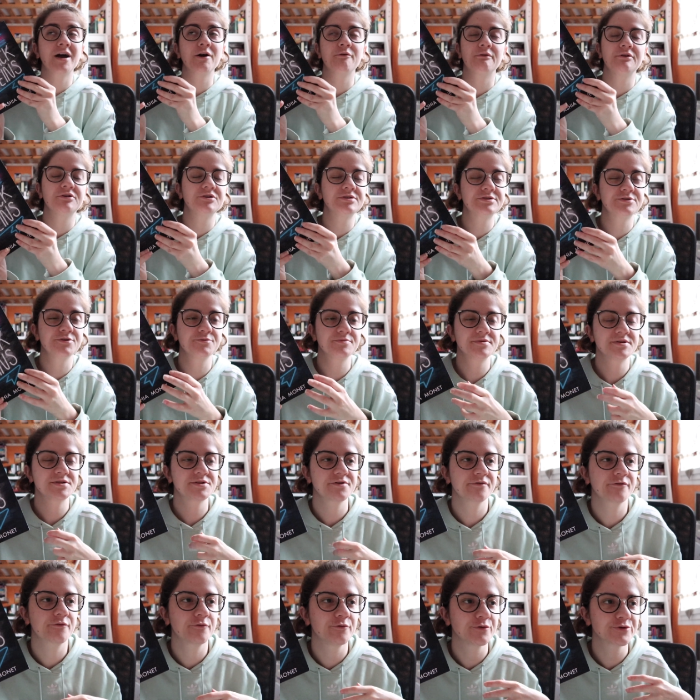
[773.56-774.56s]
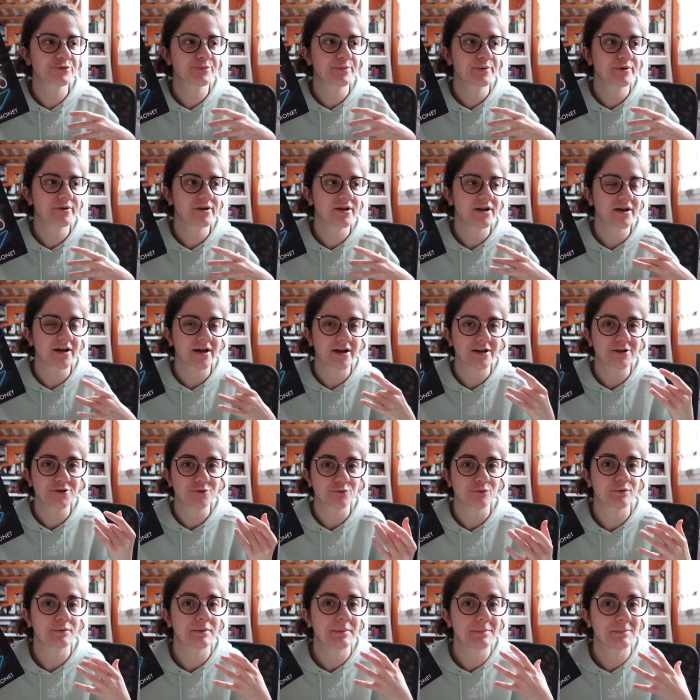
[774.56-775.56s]
I read a synopsis, of course, but like, I
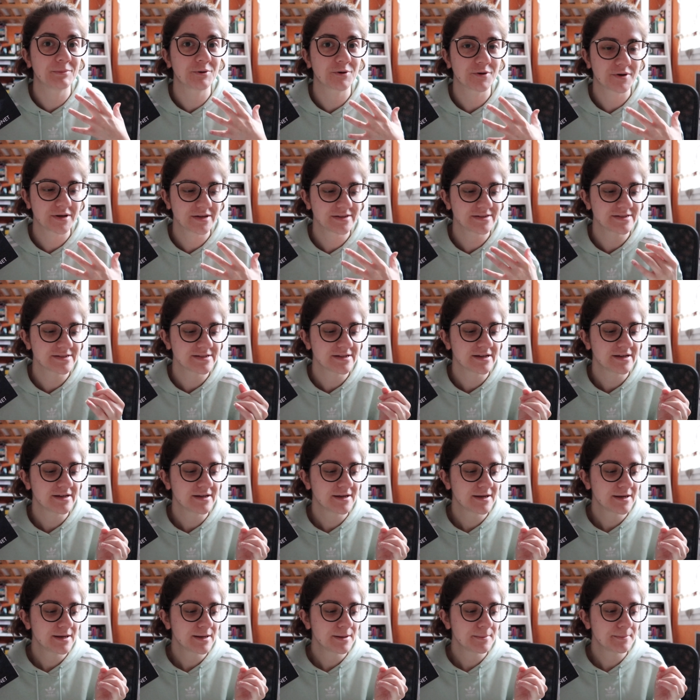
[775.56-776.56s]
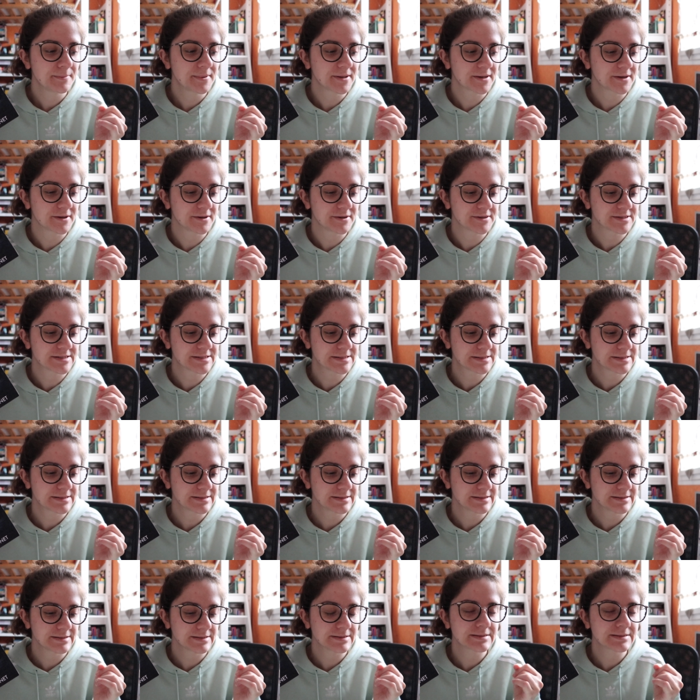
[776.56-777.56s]
don't remember it because